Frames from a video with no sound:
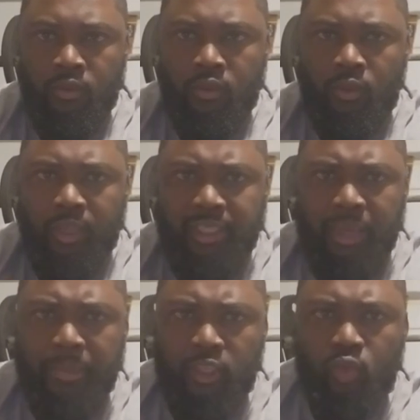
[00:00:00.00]
So I tapped
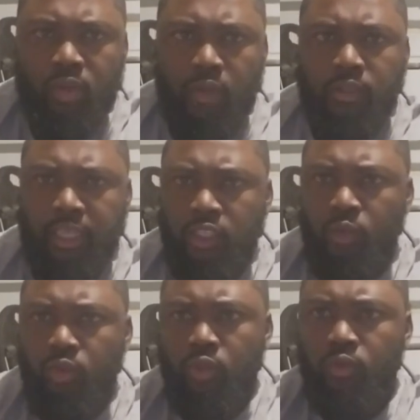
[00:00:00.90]
my dude. I was like, yo,
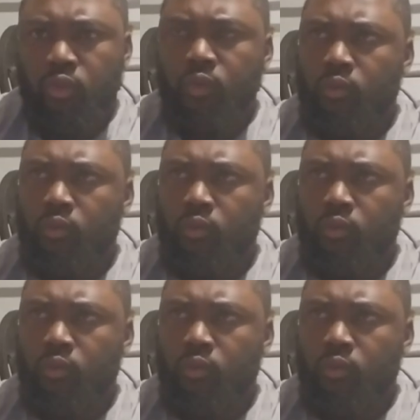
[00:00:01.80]
dude,